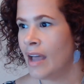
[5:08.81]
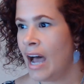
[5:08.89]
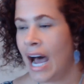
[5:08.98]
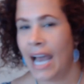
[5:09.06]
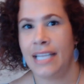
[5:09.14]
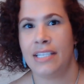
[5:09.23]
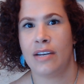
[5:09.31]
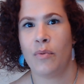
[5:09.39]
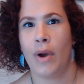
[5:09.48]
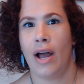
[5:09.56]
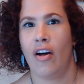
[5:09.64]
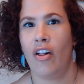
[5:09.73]
I did
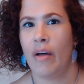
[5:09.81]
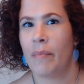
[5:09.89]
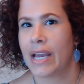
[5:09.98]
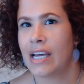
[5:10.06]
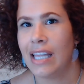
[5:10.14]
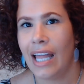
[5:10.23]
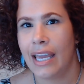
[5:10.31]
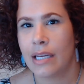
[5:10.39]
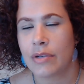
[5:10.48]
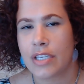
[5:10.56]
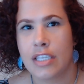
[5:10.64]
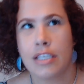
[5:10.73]
well. My client
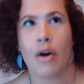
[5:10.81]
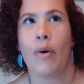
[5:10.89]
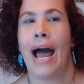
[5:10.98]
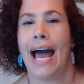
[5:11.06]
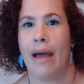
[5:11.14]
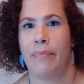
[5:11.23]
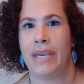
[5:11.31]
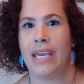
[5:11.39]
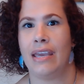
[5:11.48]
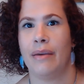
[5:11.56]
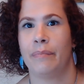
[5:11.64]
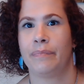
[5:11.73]
was so
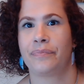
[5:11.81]
happy.